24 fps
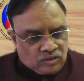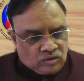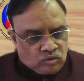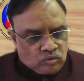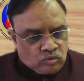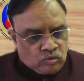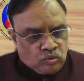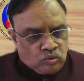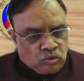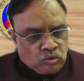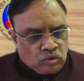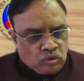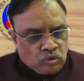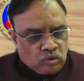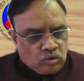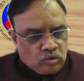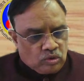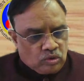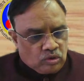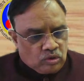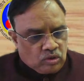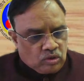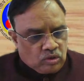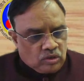to
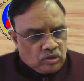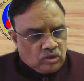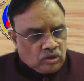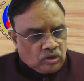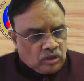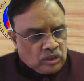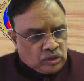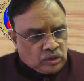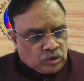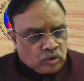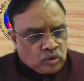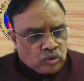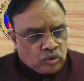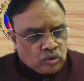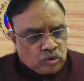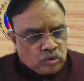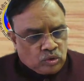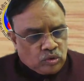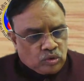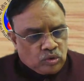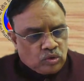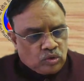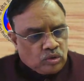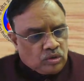
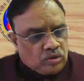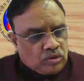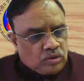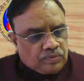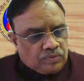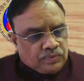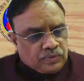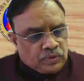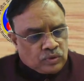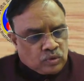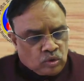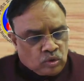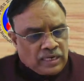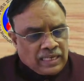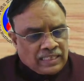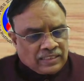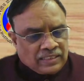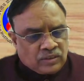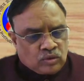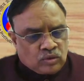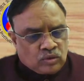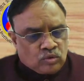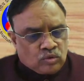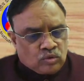also told
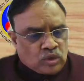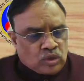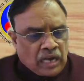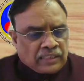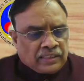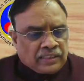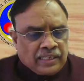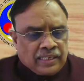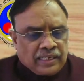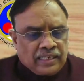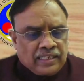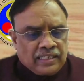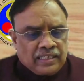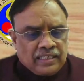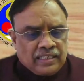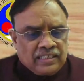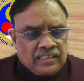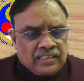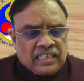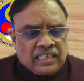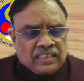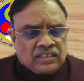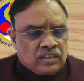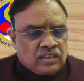us to start a
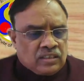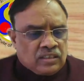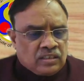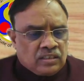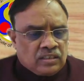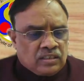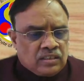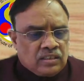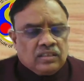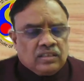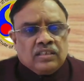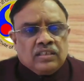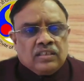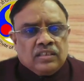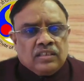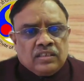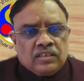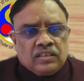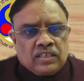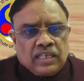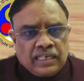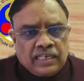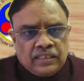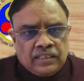disaster
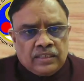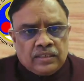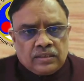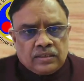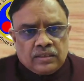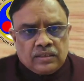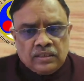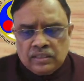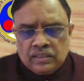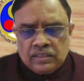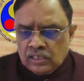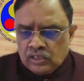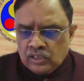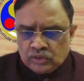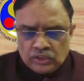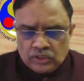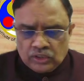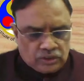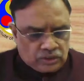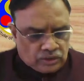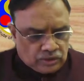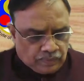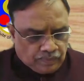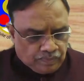studies in the
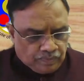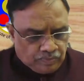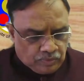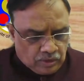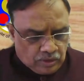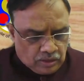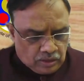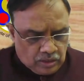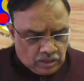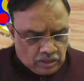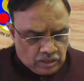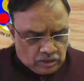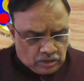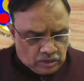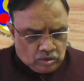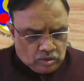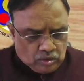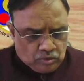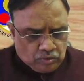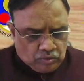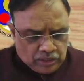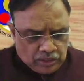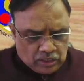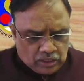Northeast.
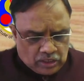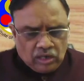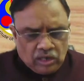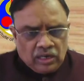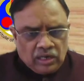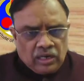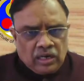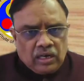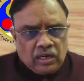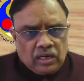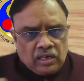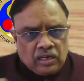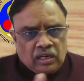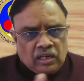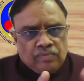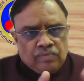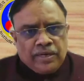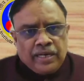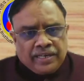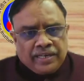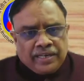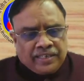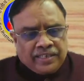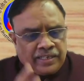So which all
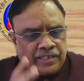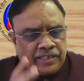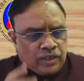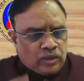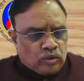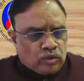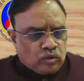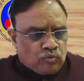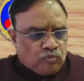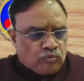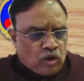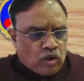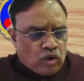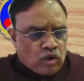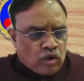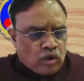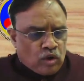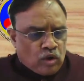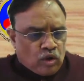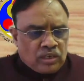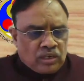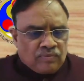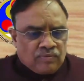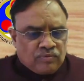culminated into
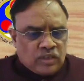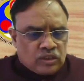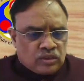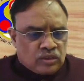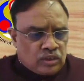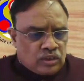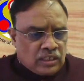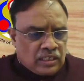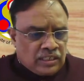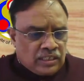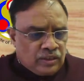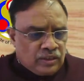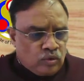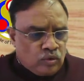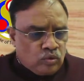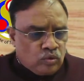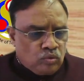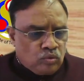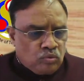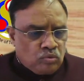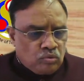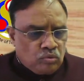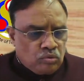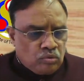formation of this
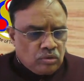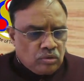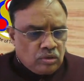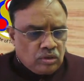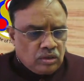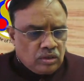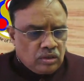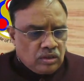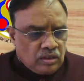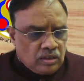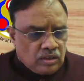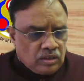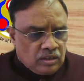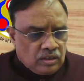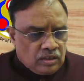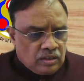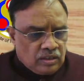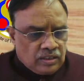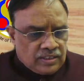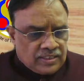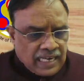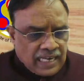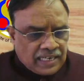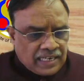new
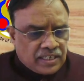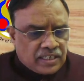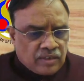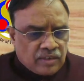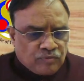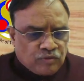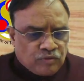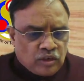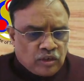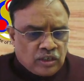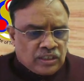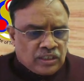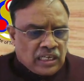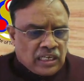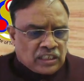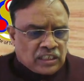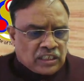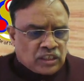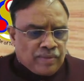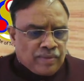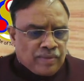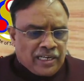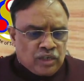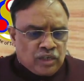Center for
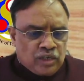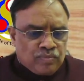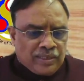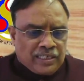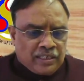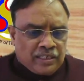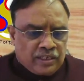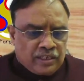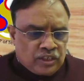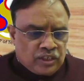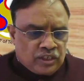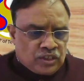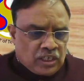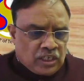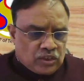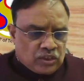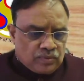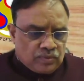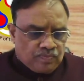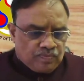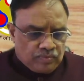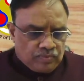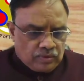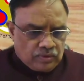Disaster Management and
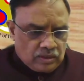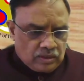Research.